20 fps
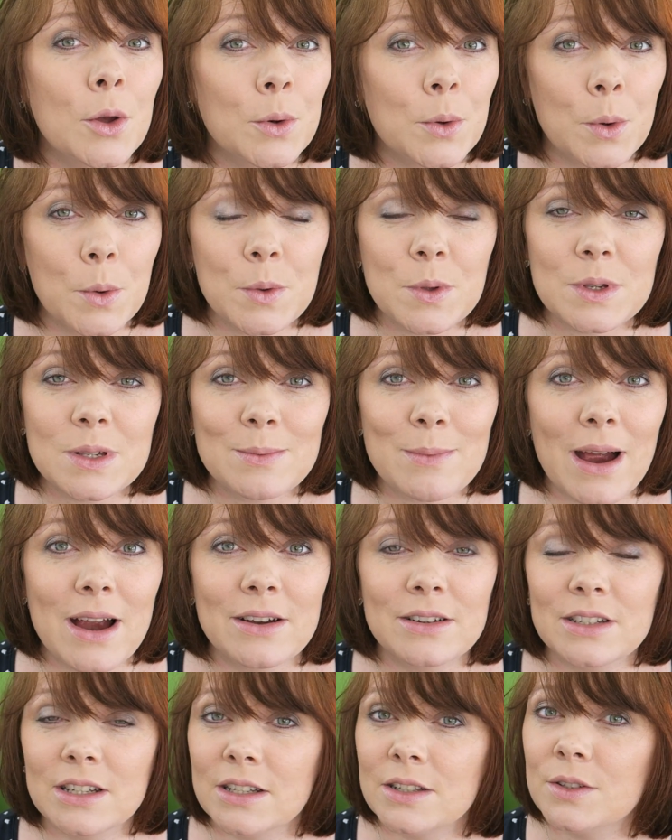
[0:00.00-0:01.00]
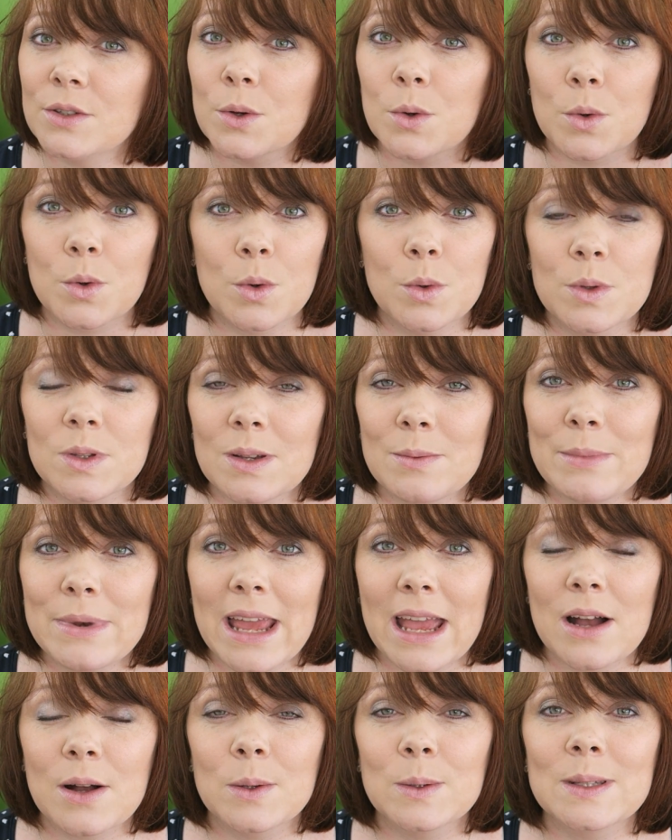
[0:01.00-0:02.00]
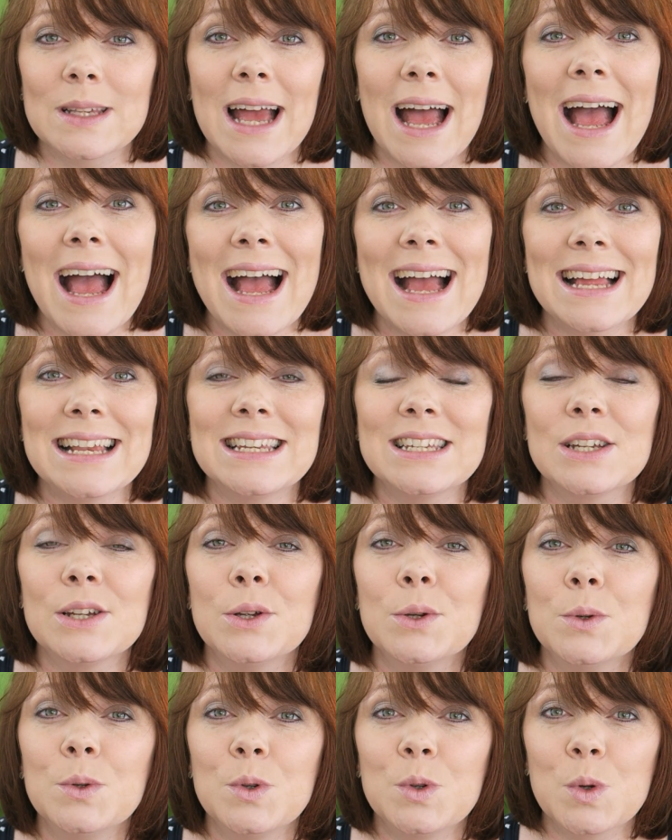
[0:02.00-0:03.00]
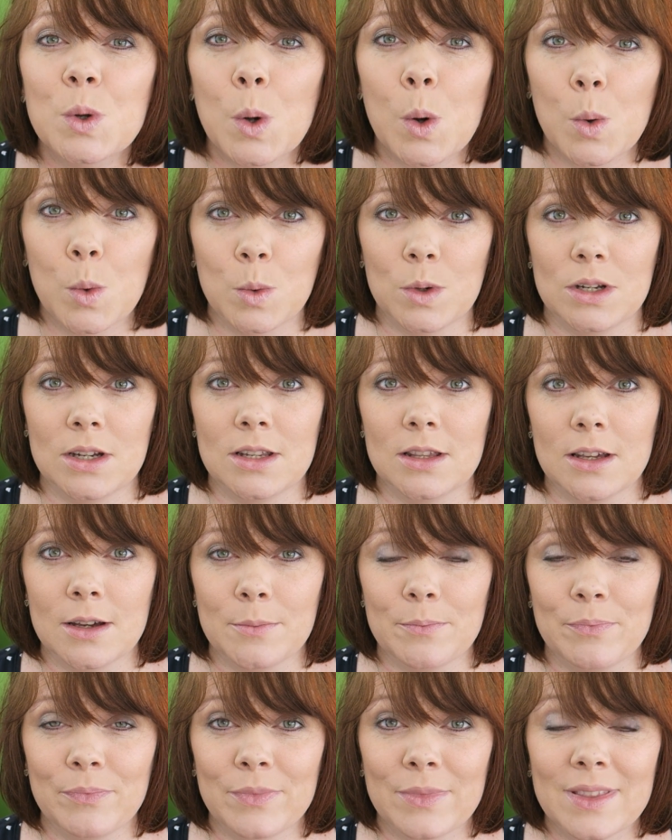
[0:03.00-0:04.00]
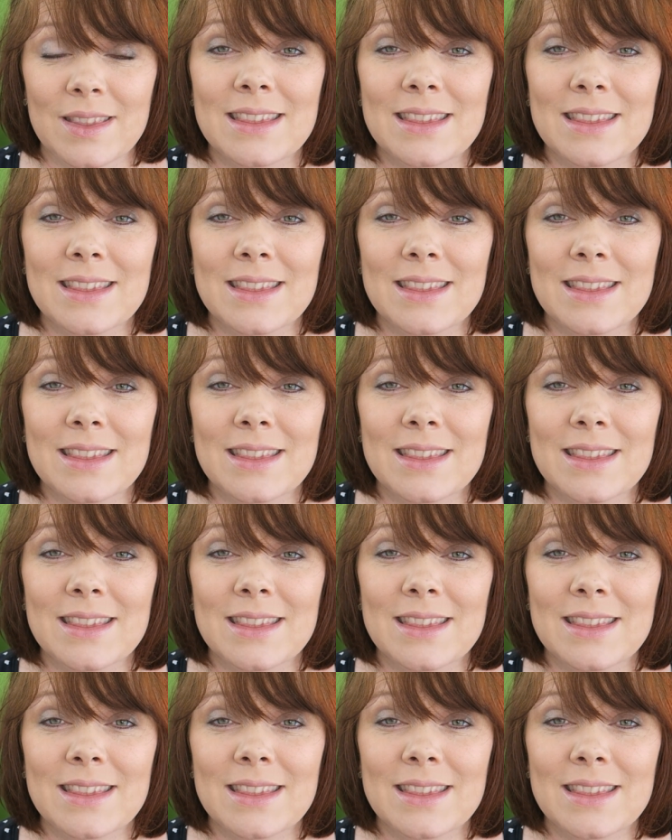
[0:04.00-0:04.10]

call the Samaritans or call somebody else and talk to them.